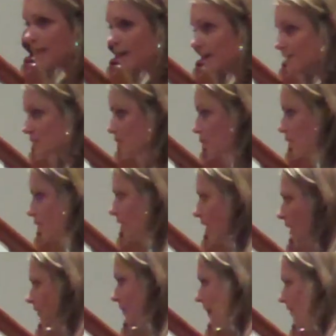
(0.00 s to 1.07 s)
Because we're
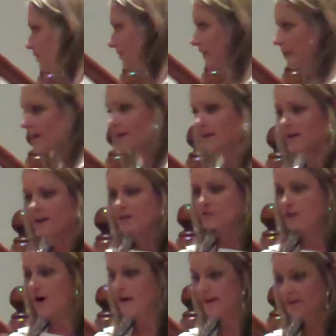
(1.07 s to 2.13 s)
all out there
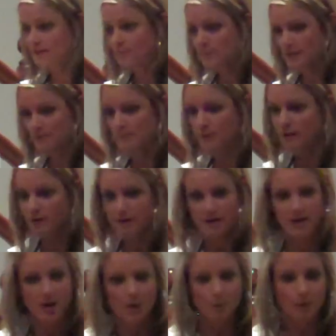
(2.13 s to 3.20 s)
talking to
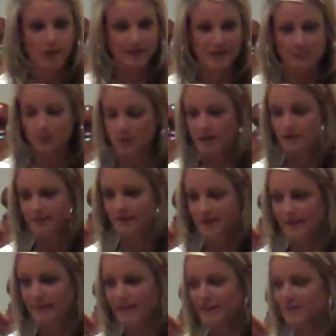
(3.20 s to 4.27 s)
people one-on-one,
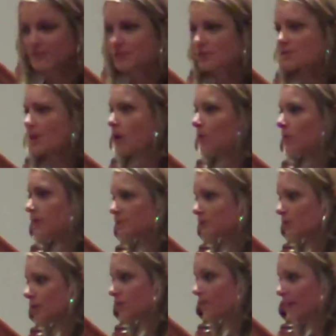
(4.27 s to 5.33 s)
and that is so
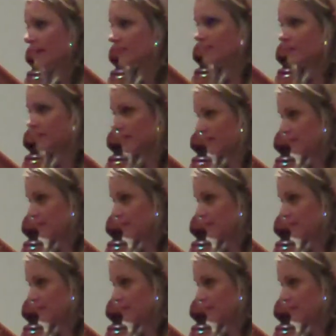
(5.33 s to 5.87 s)
much more effective